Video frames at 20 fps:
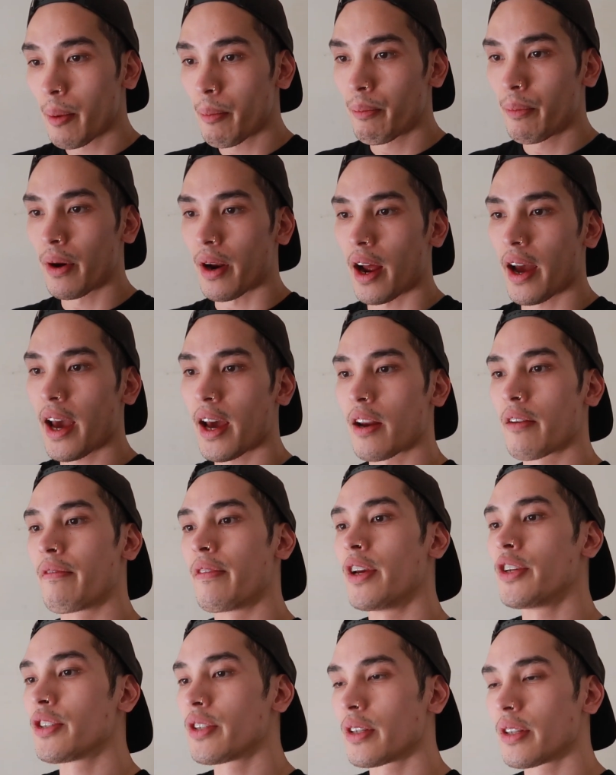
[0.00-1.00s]
but I had a
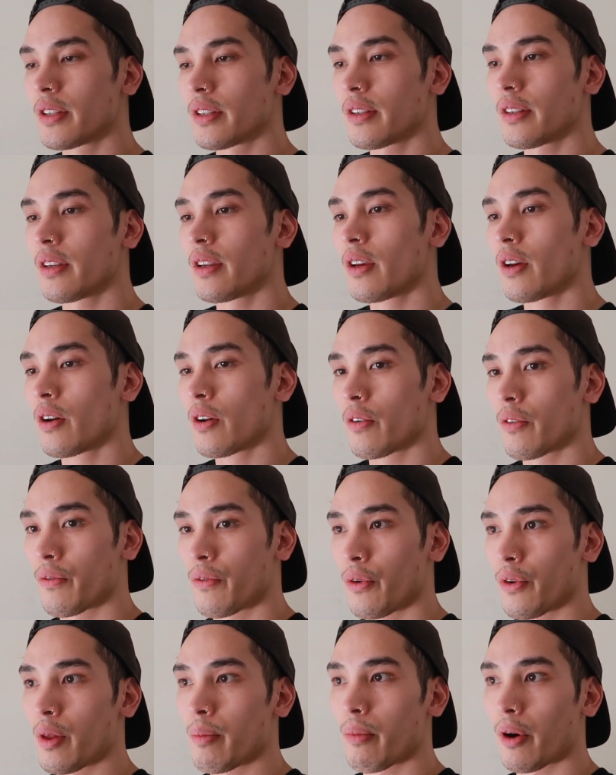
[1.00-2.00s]
vision
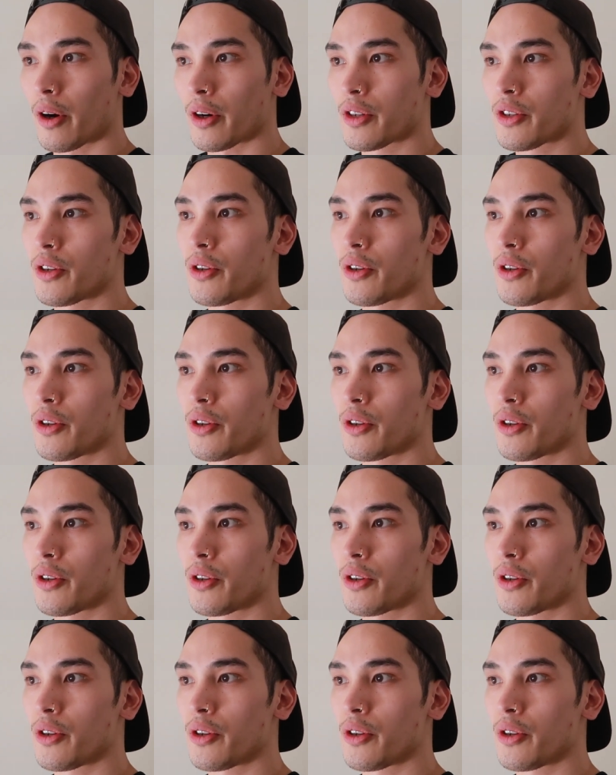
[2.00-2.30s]
for the Mark